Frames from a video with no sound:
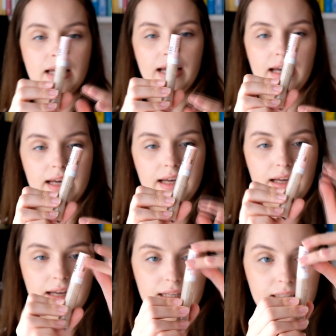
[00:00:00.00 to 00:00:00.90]

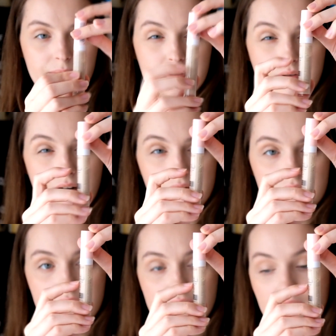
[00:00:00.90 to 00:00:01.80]
And I'm
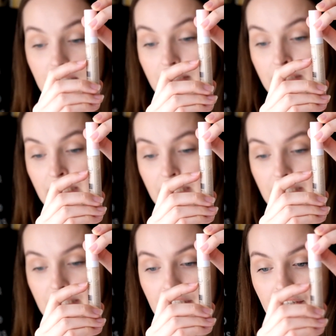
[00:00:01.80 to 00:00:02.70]
around
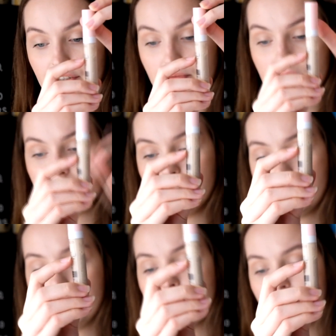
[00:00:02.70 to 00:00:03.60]
here with it,
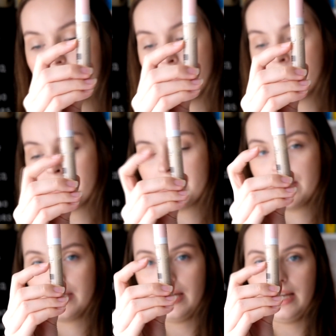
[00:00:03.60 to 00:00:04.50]
I think.
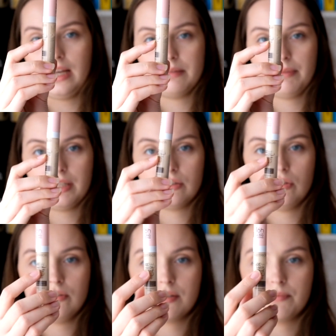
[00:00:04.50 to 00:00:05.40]
And my
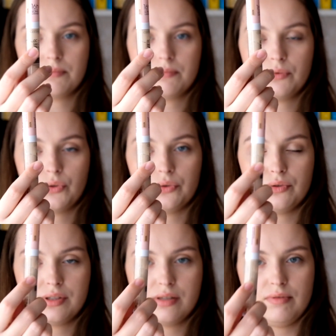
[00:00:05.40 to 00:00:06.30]
goal is to
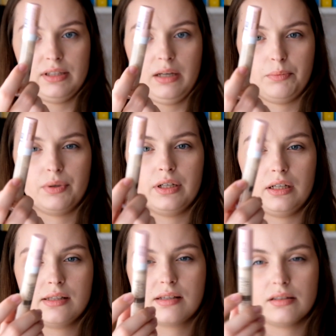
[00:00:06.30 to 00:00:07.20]
use this one up.
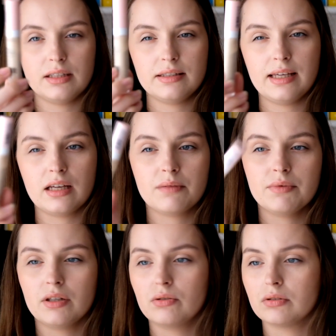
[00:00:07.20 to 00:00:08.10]
It's gonna take
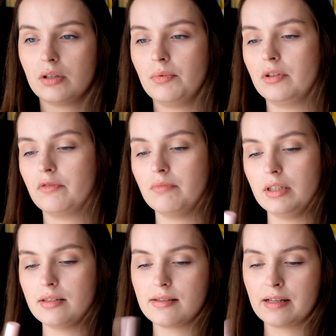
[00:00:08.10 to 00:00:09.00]
me a good couple of
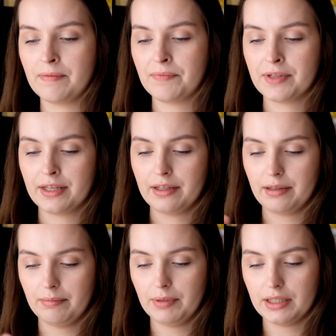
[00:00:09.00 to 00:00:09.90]
months,
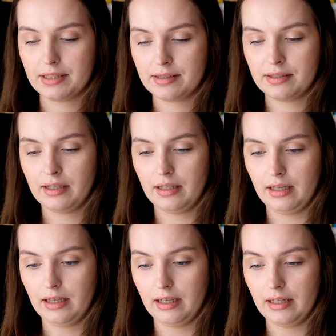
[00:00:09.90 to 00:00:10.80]
but
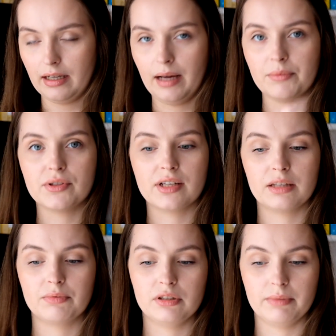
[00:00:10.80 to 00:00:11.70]
I'm using
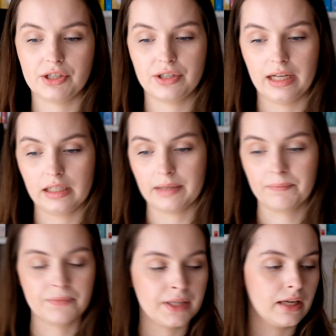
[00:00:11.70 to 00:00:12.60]
it pretty much daily.
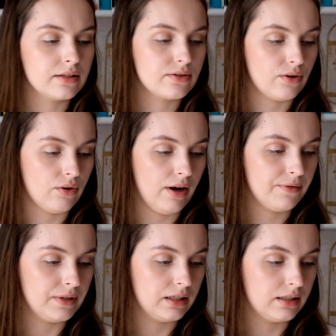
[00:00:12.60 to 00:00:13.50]
So I
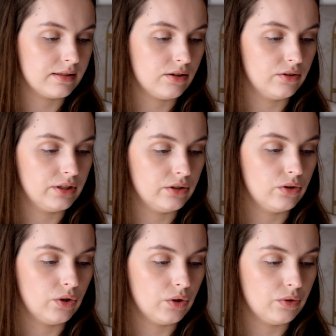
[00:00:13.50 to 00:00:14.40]
think it's gonna
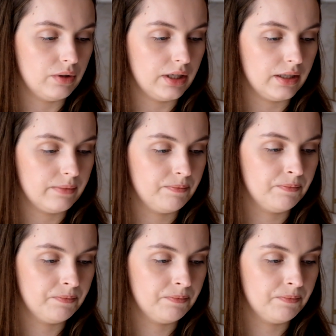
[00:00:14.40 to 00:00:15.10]
go,